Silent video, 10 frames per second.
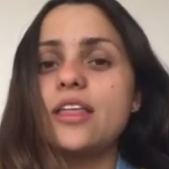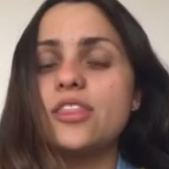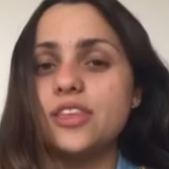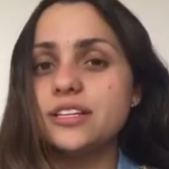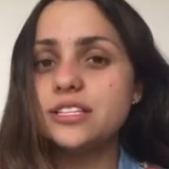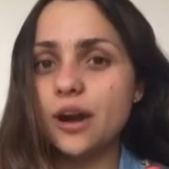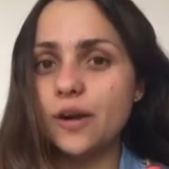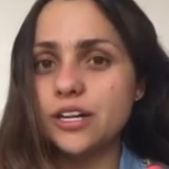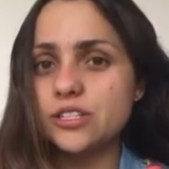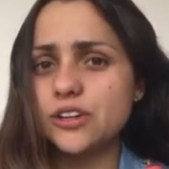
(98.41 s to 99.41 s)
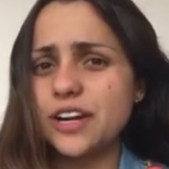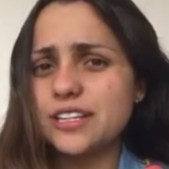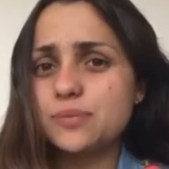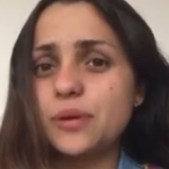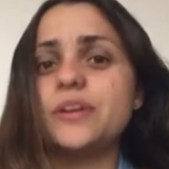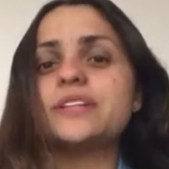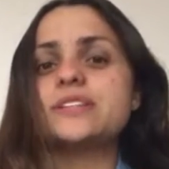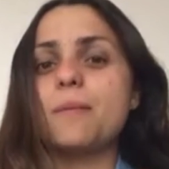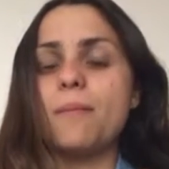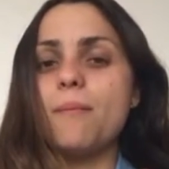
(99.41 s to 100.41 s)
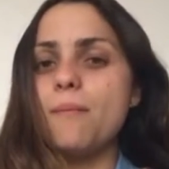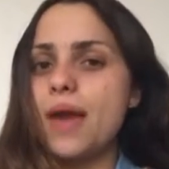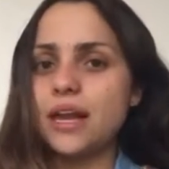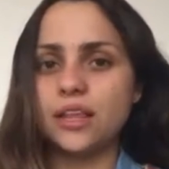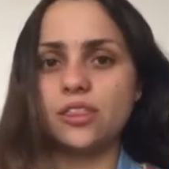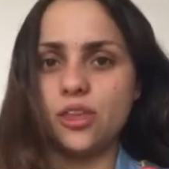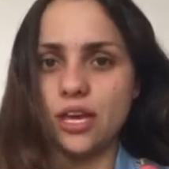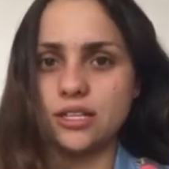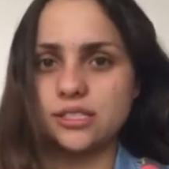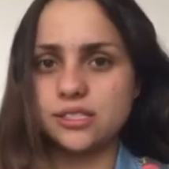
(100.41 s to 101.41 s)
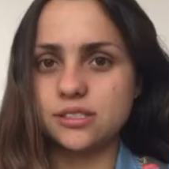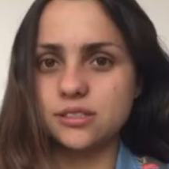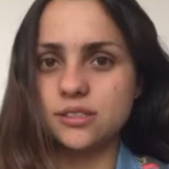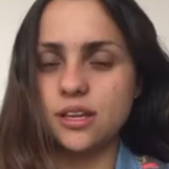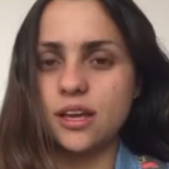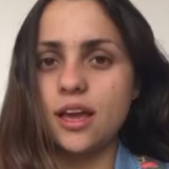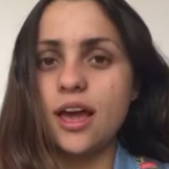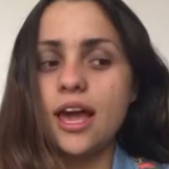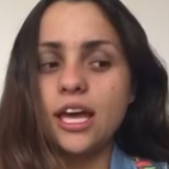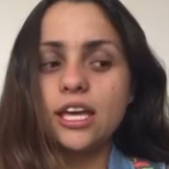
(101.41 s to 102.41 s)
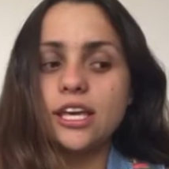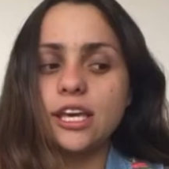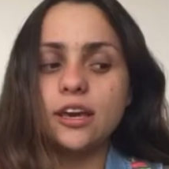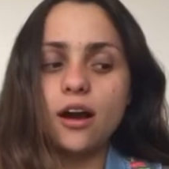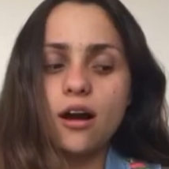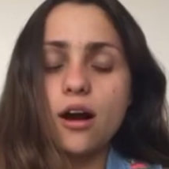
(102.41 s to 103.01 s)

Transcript: This character experienced many things. He